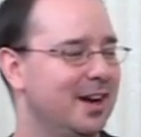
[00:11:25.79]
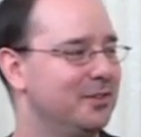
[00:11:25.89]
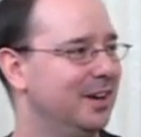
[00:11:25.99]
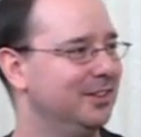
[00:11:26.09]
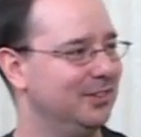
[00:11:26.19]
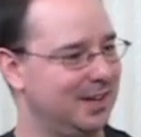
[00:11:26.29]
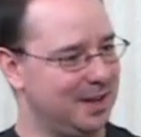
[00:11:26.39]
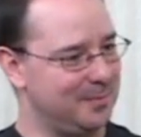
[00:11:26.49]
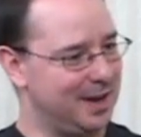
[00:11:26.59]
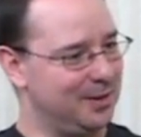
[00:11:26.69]
contract is I
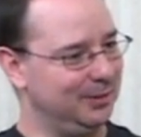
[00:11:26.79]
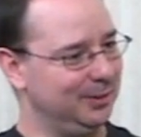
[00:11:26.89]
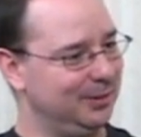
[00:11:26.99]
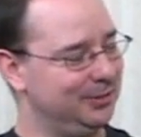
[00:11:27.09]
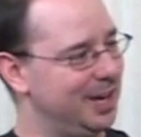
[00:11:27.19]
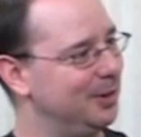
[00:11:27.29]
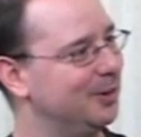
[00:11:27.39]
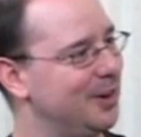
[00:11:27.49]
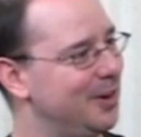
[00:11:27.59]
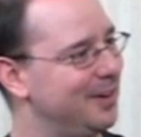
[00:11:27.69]
get my own little title
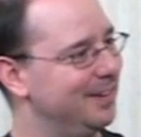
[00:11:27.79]
card.